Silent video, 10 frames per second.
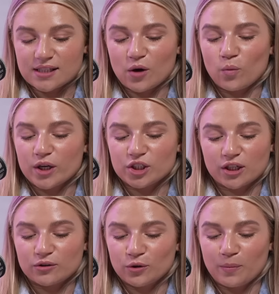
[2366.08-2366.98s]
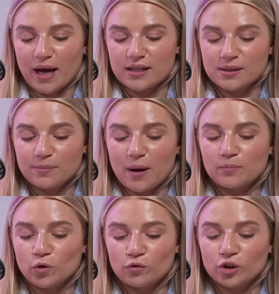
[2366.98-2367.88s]
and I wish I could look past it, but
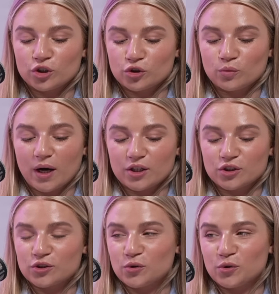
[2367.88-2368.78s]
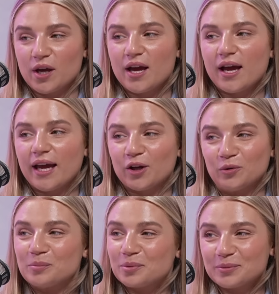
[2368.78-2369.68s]
I'm not really sure what I should do.
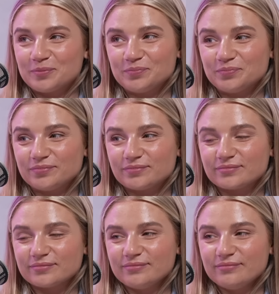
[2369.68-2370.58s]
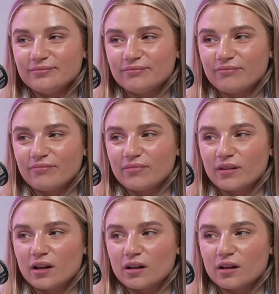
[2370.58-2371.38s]
Help. Oh, that's a tough